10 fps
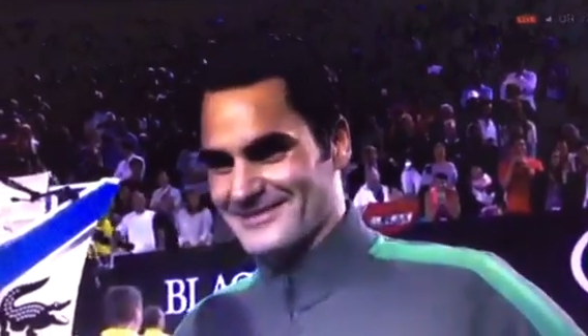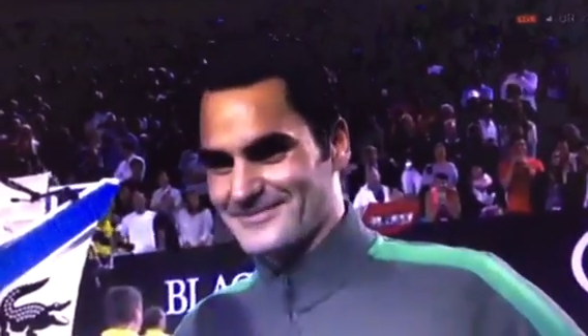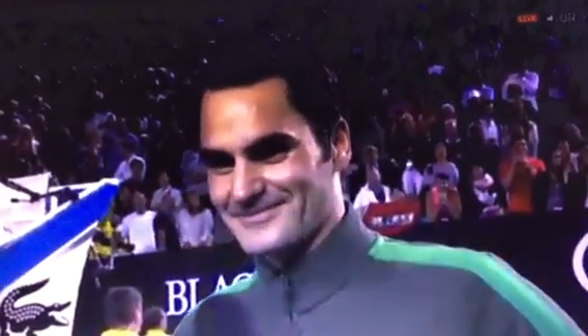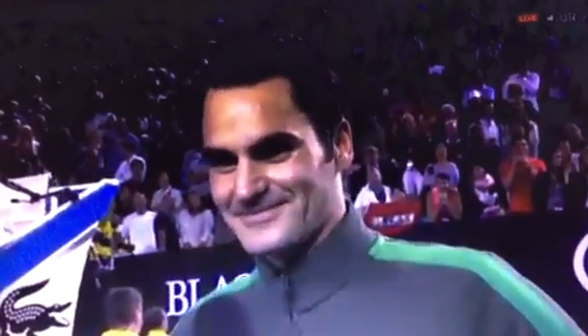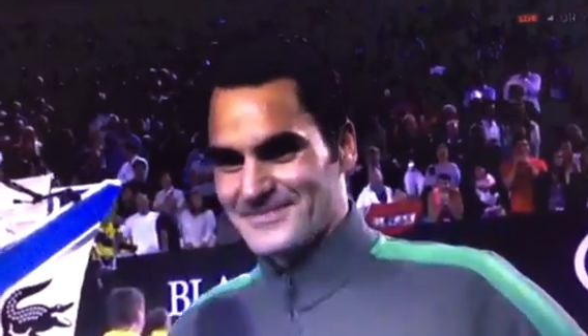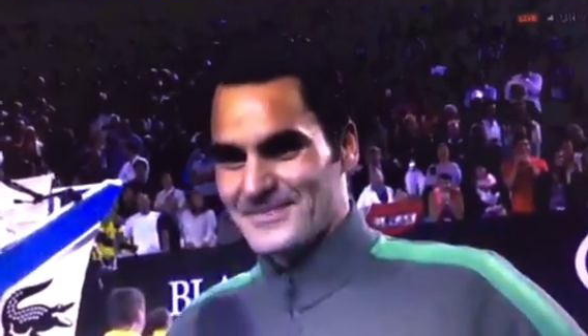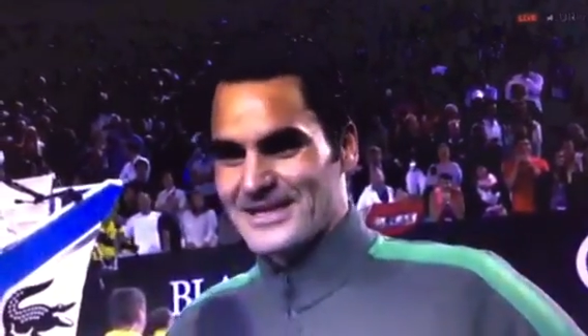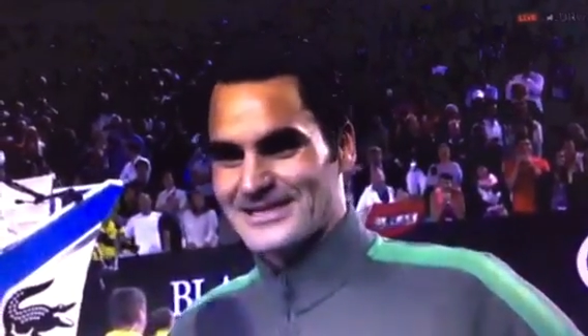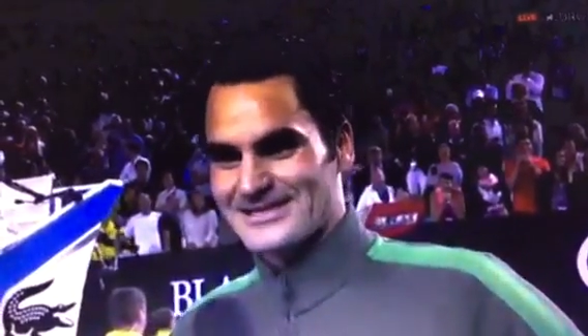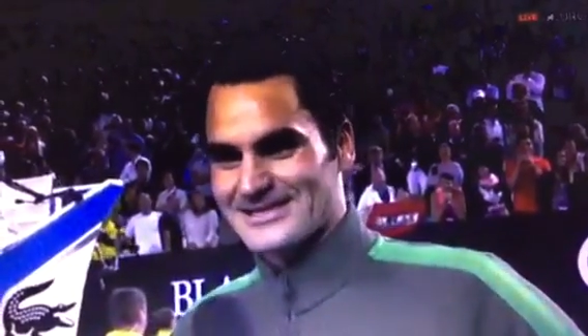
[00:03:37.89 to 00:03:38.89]
It's, uh,
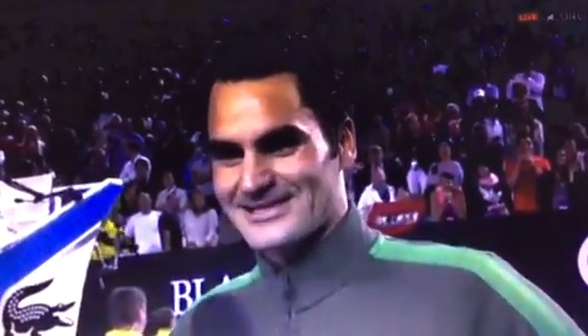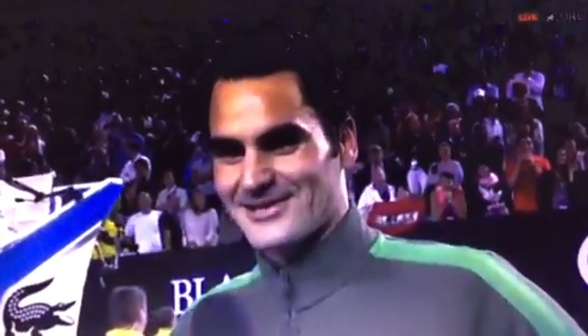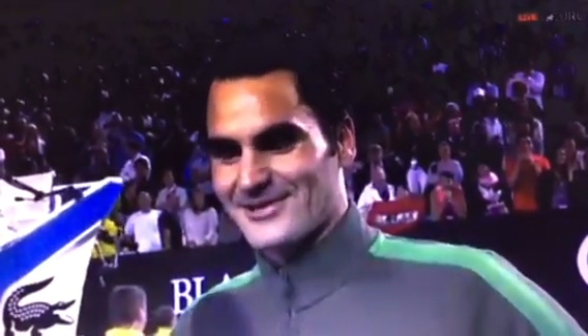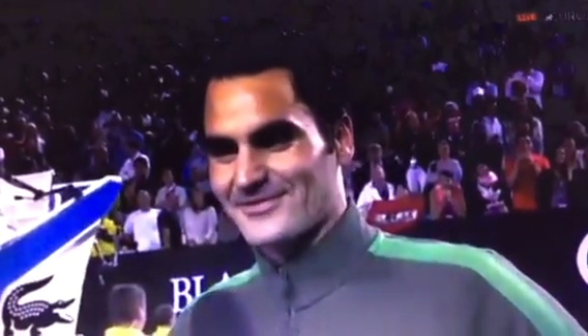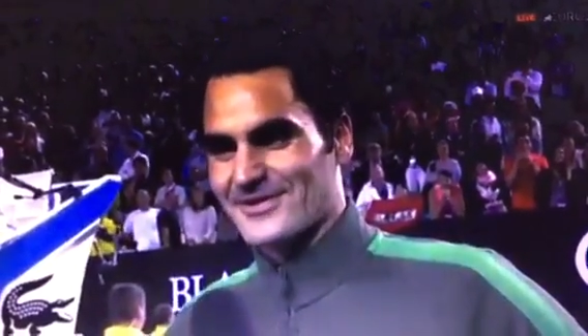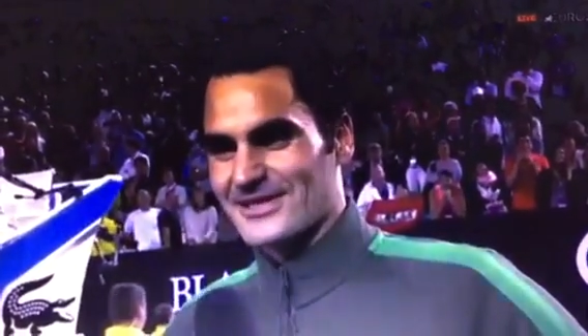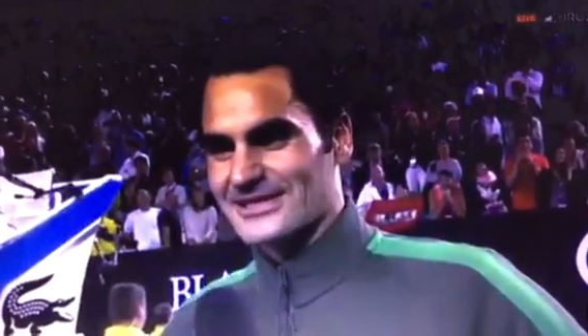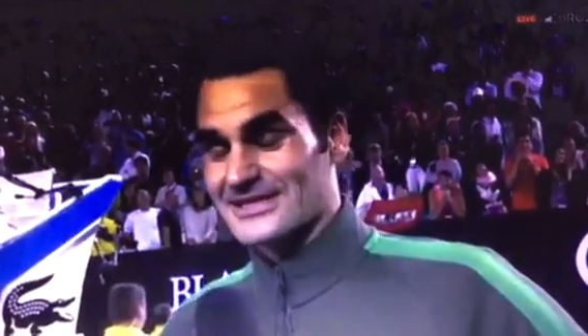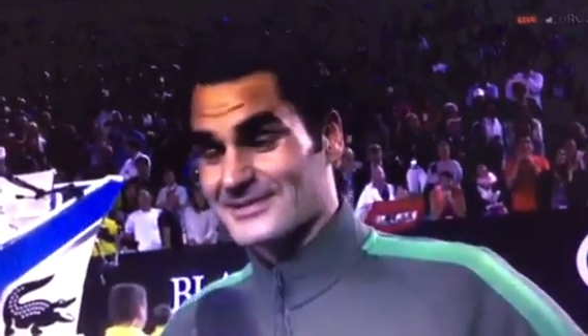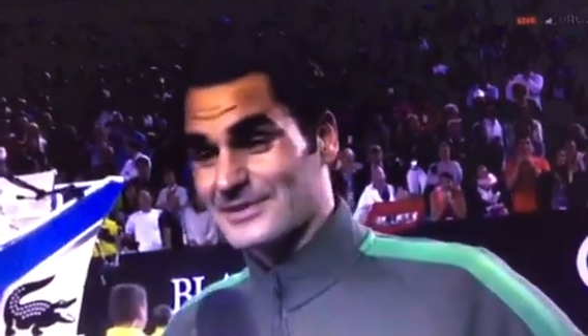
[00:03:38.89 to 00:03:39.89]
it's it's a
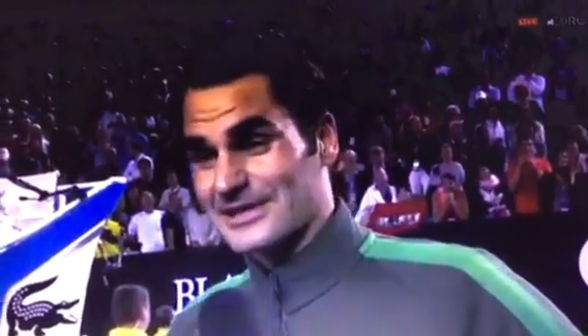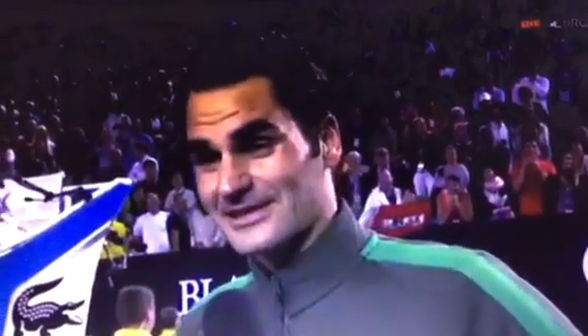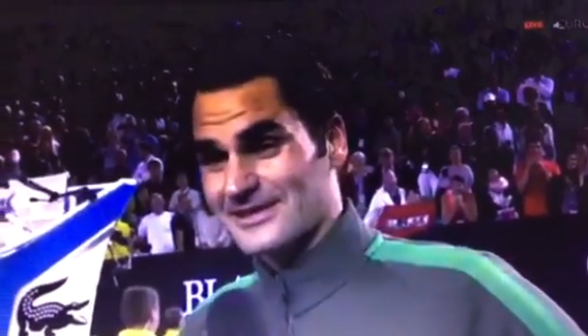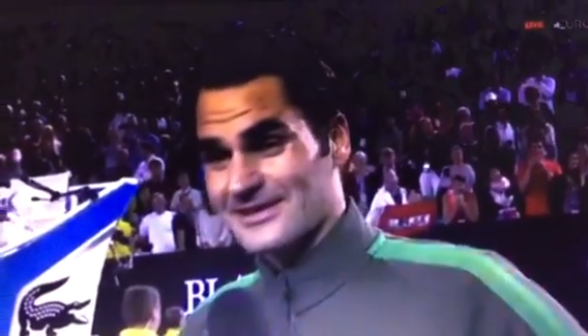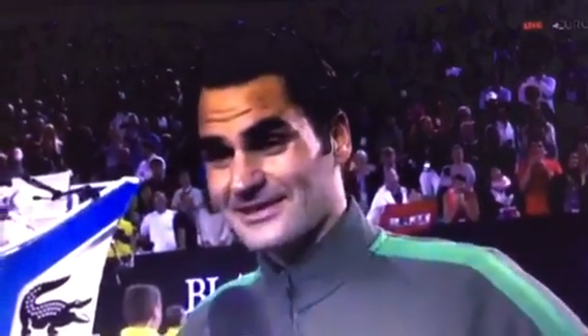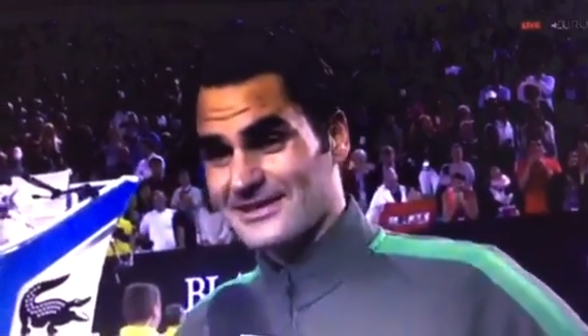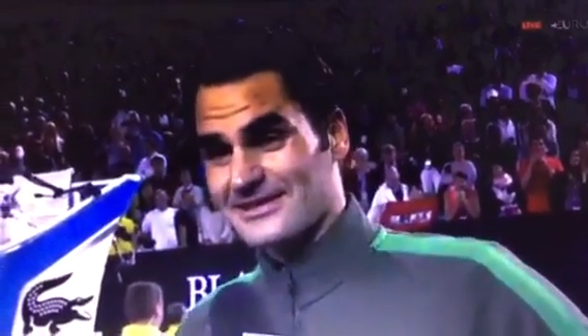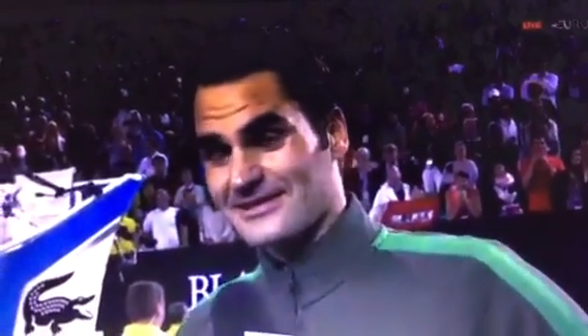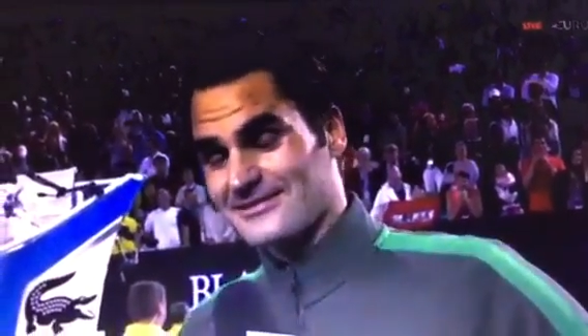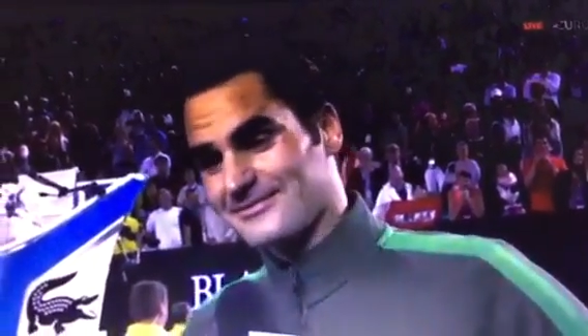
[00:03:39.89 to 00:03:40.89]
lot of fun, and they speak
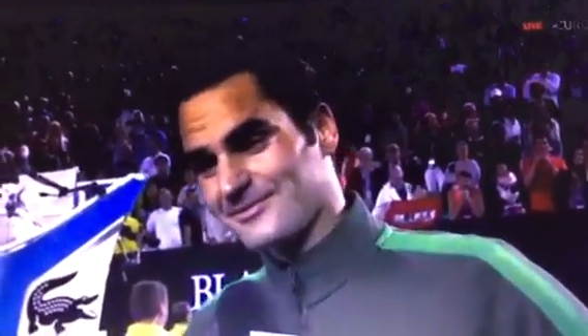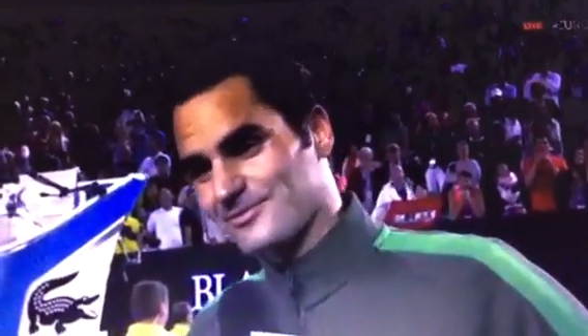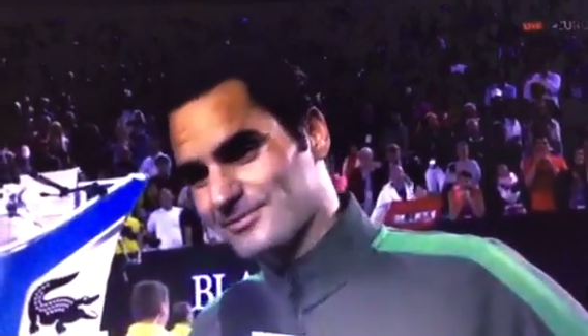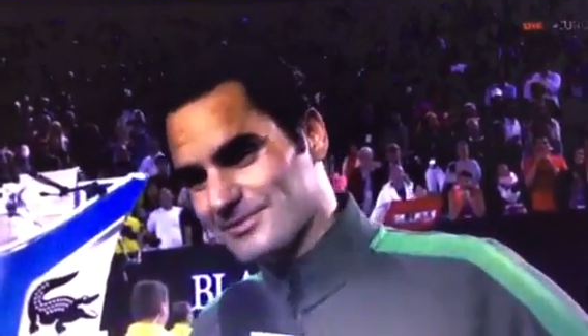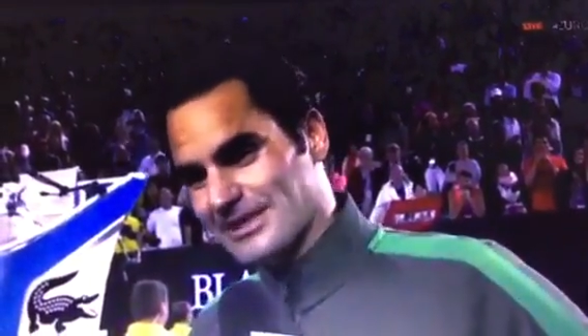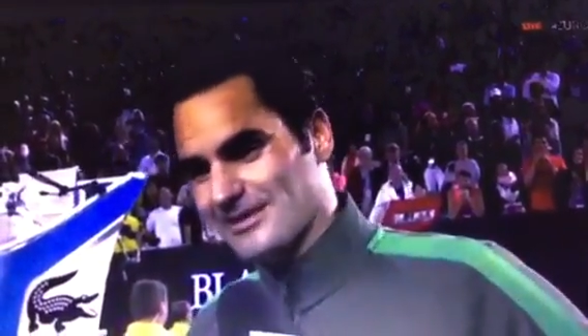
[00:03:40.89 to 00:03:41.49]
uh,